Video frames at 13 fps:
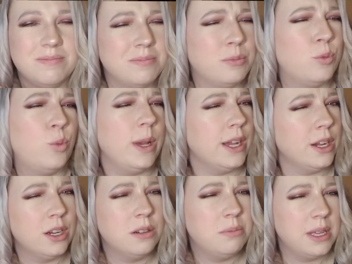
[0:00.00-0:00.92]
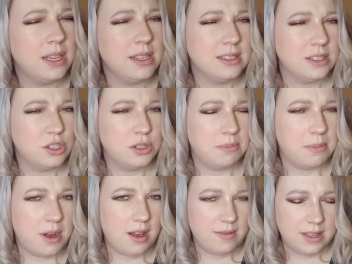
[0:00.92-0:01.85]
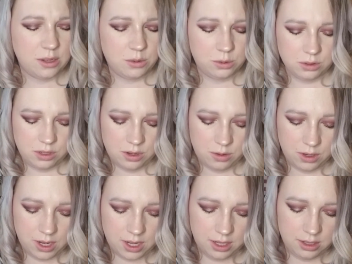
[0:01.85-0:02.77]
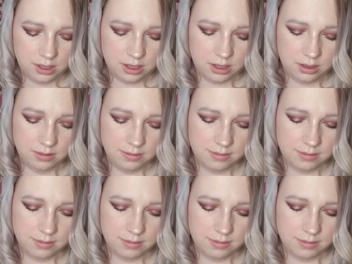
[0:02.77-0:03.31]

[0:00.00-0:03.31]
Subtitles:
weird being such a mauve cool tone color,